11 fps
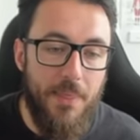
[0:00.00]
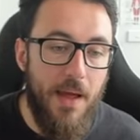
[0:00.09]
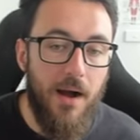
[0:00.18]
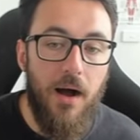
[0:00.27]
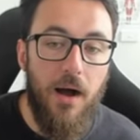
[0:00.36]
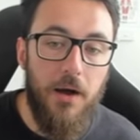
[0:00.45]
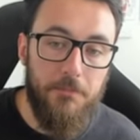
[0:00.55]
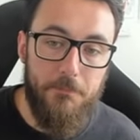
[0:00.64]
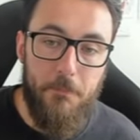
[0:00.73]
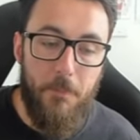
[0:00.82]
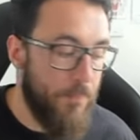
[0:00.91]
that R?
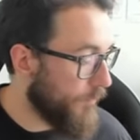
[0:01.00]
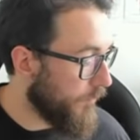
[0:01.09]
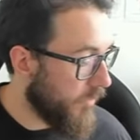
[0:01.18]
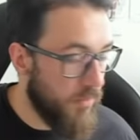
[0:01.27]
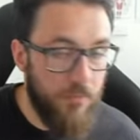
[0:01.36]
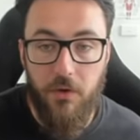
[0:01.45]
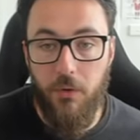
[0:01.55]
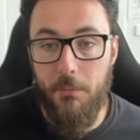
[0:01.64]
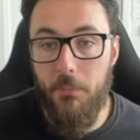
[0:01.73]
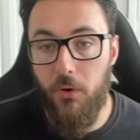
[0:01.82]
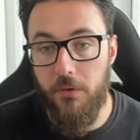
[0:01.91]
Very
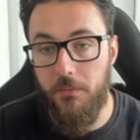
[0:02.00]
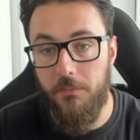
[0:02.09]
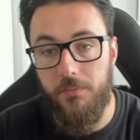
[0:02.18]
important.